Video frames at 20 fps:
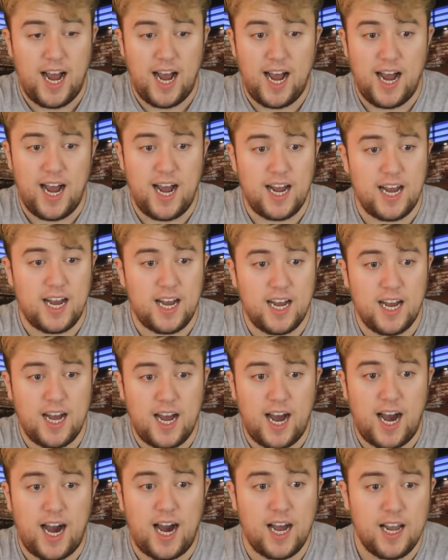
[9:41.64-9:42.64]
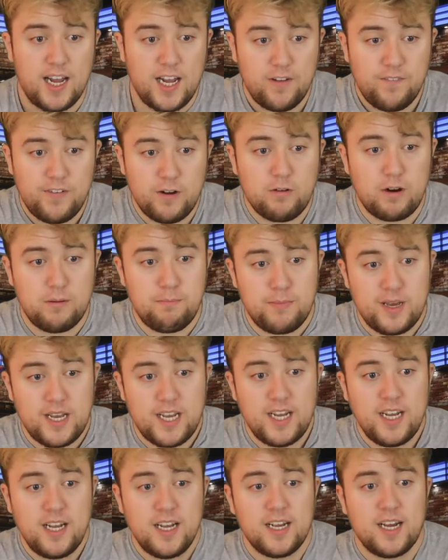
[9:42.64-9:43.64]
I, I, if it were
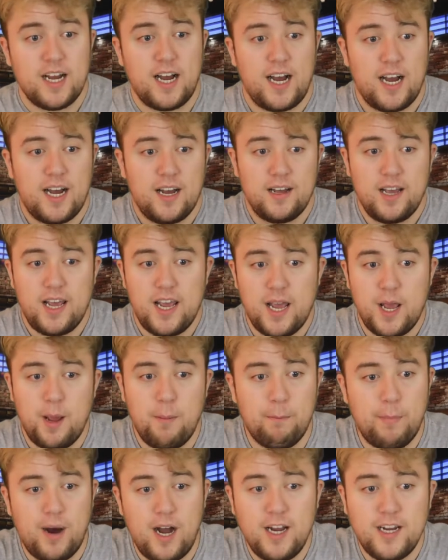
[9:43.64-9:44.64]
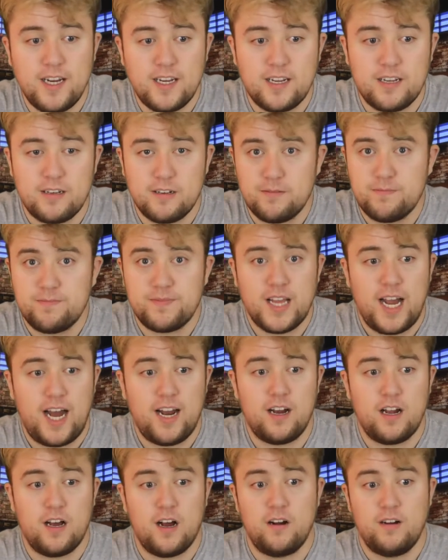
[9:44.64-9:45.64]
me, it might. I
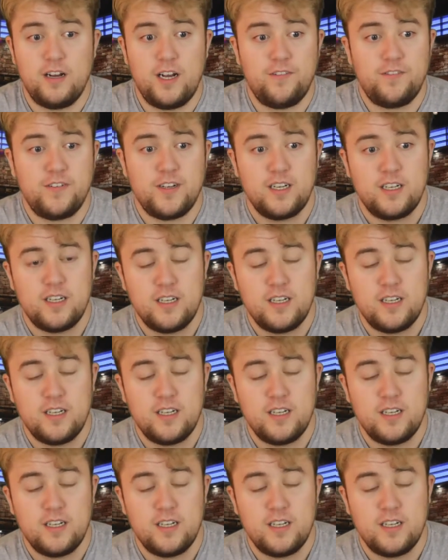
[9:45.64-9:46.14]
don't know if